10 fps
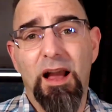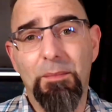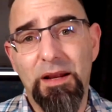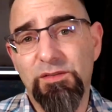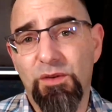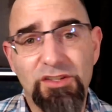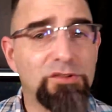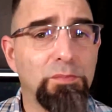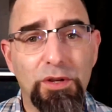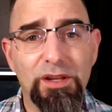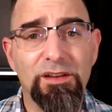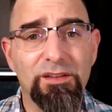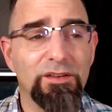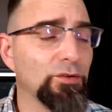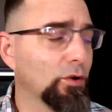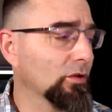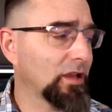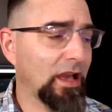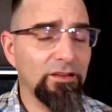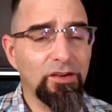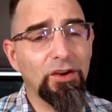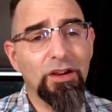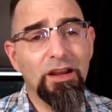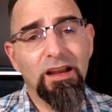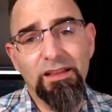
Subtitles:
I might as well just put it into the Google Calendar,